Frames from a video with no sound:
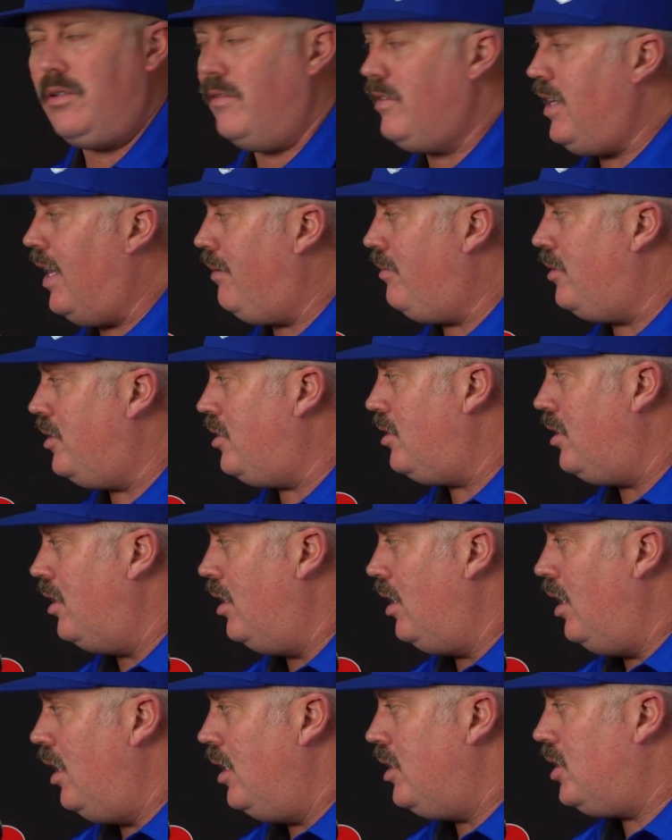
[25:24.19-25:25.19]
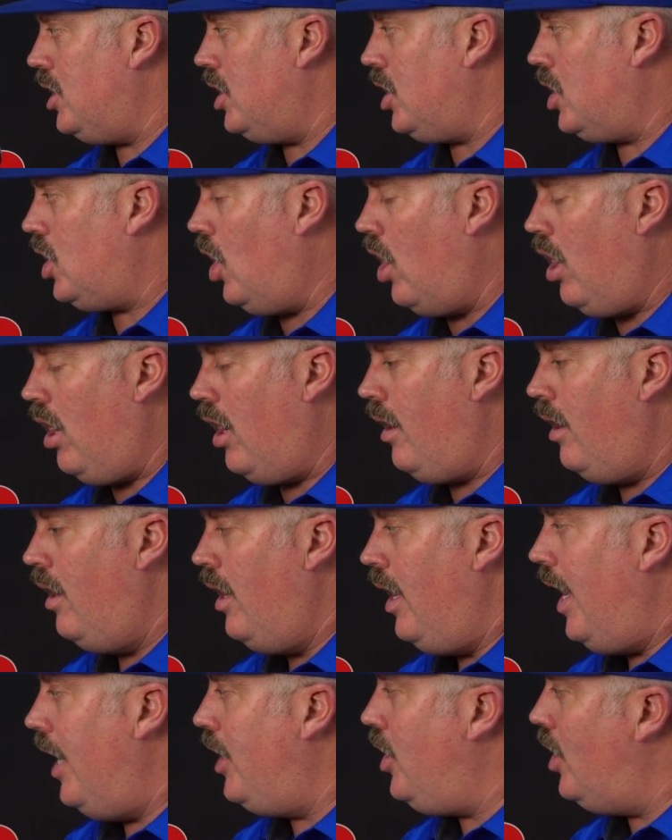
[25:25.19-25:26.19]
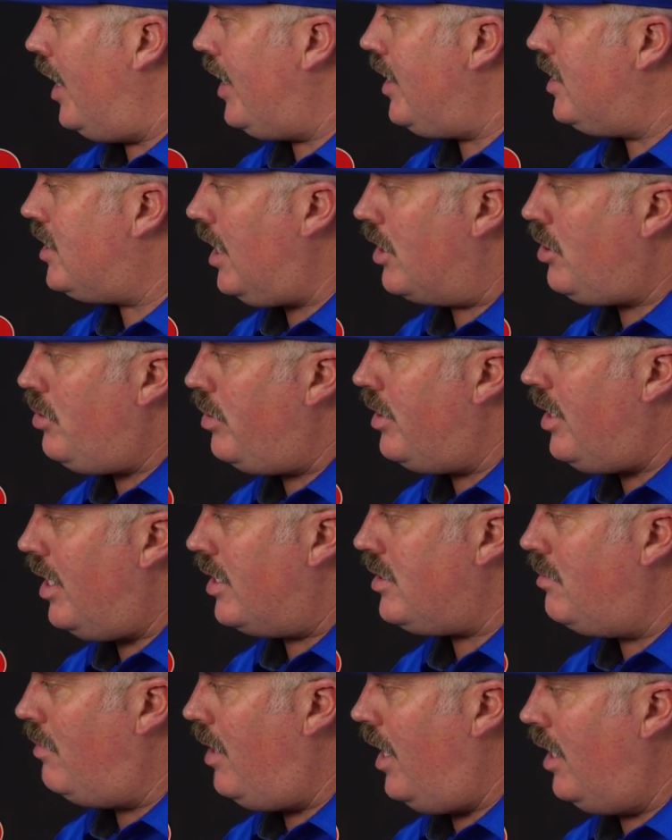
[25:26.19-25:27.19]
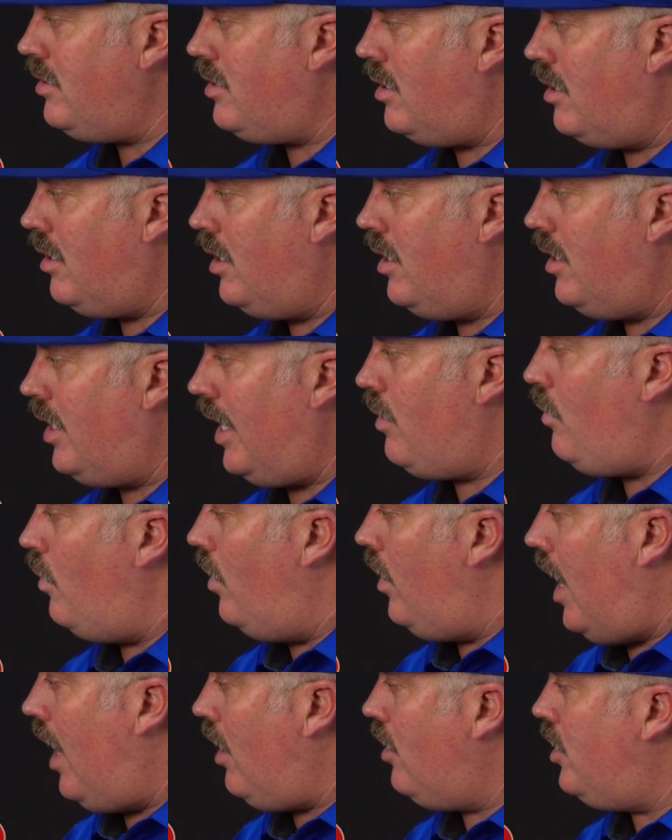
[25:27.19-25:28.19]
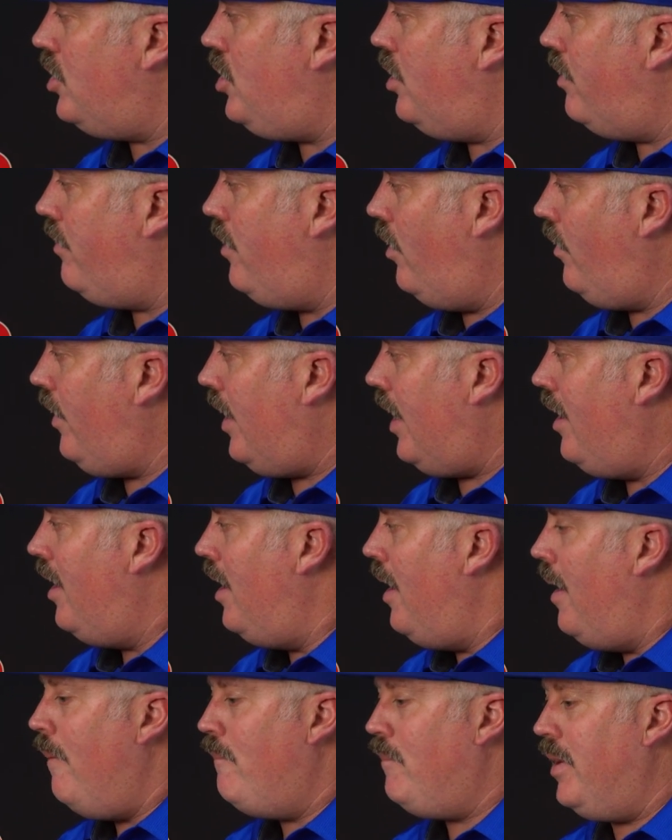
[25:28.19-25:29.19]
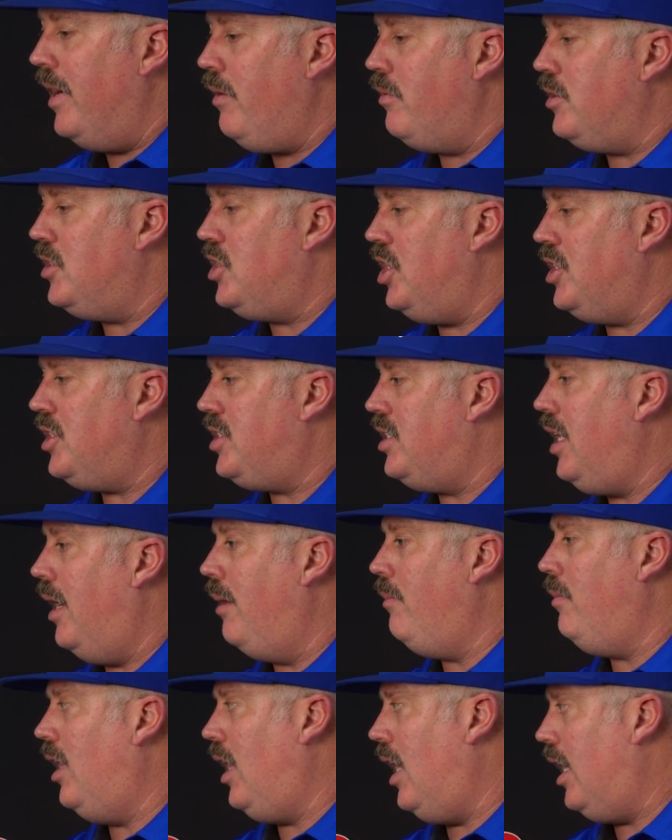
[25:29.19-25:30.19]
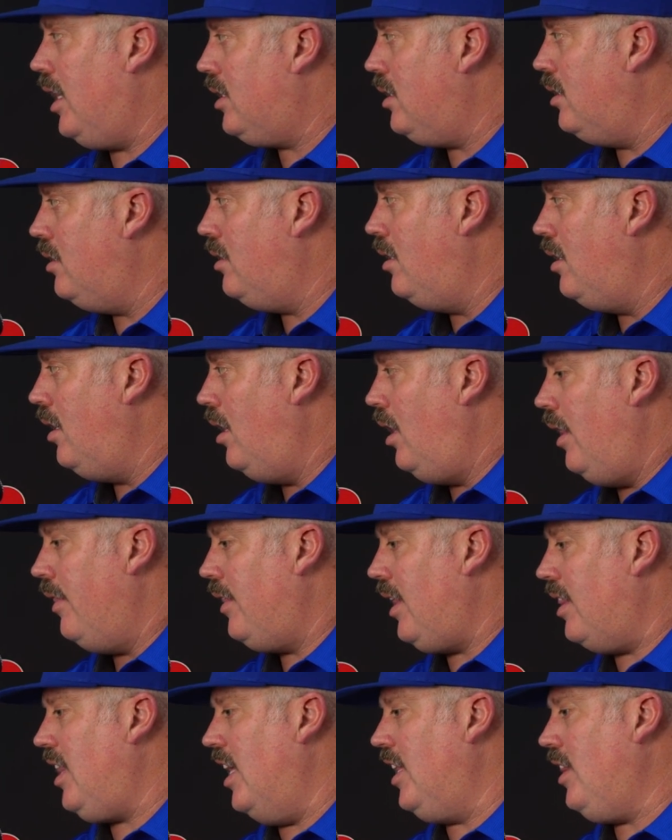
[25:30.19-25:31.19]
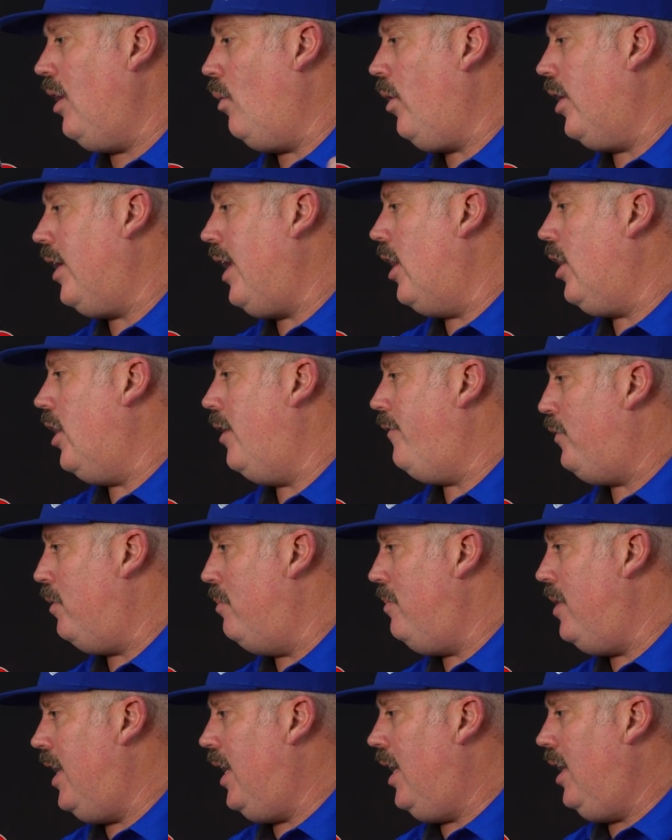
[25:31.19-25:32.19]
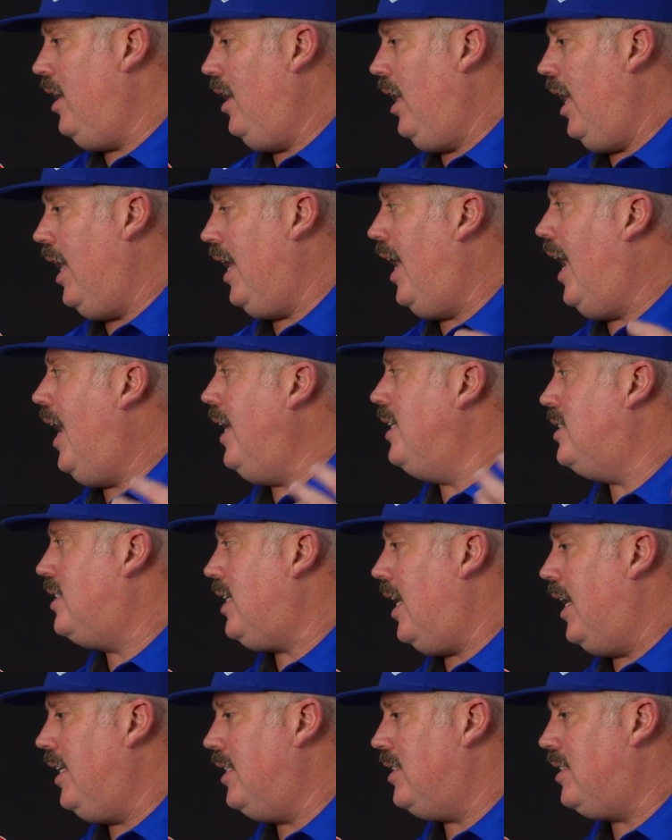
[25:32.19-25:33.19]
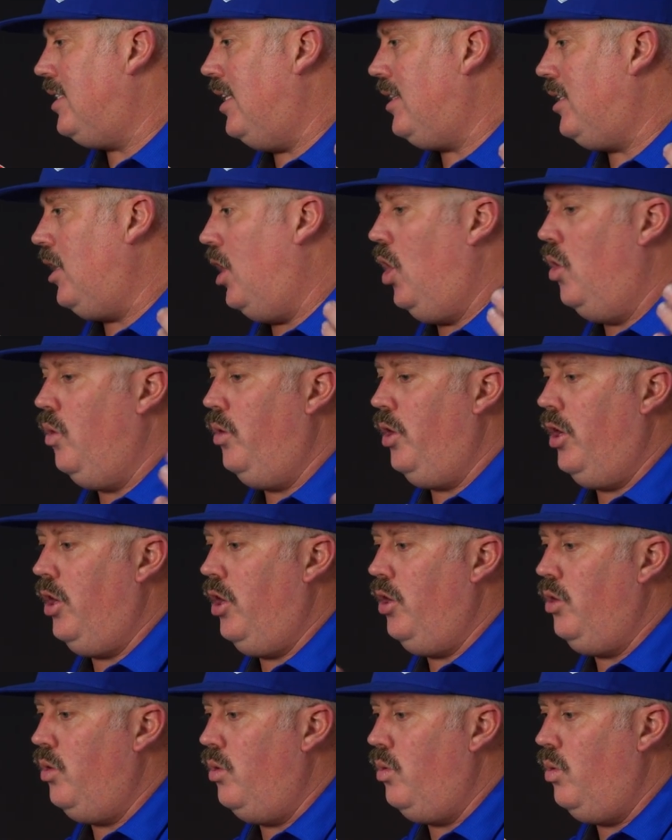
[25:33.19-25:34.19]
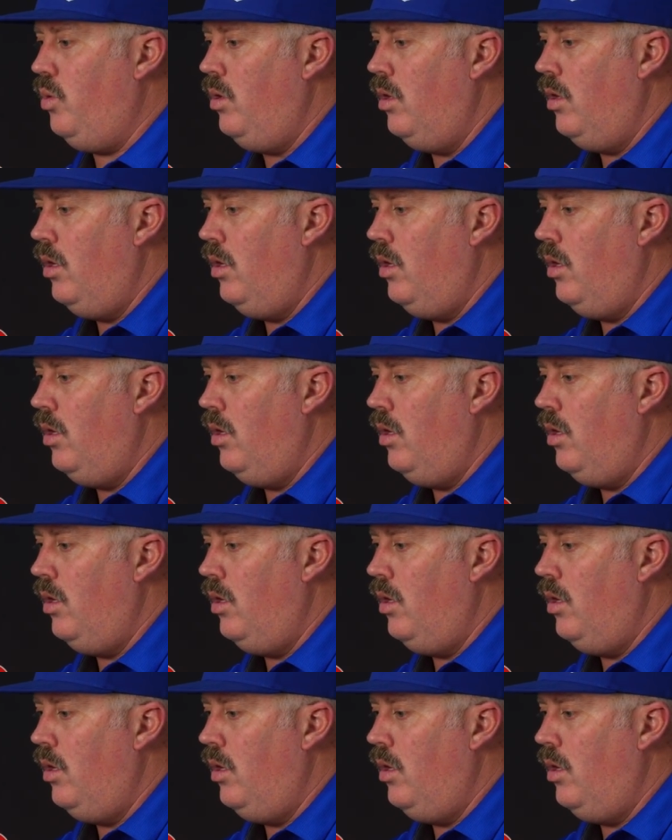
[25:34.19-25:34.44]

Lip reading: of damage to the car, and you're like, it's got 3,000 miles on it. Like, how could you have known that? But it was just dumb luck. The thing that worked out good for me, in hindsight, is that the owner who